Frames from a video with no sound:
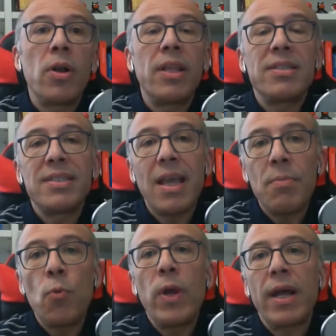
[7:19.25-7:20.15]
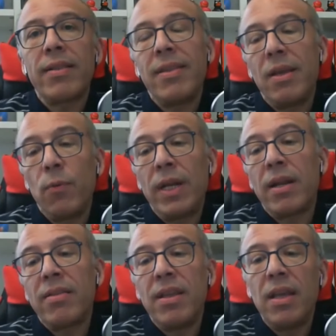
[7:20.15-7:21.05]
and is no more the
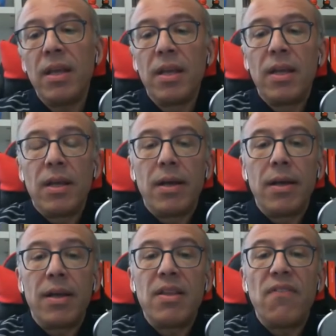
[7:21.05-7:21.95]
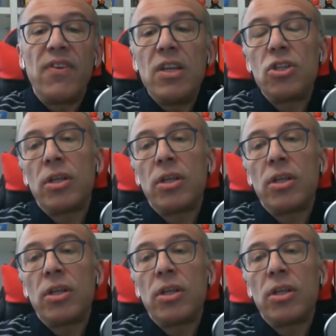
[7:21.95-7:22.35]
same WinRT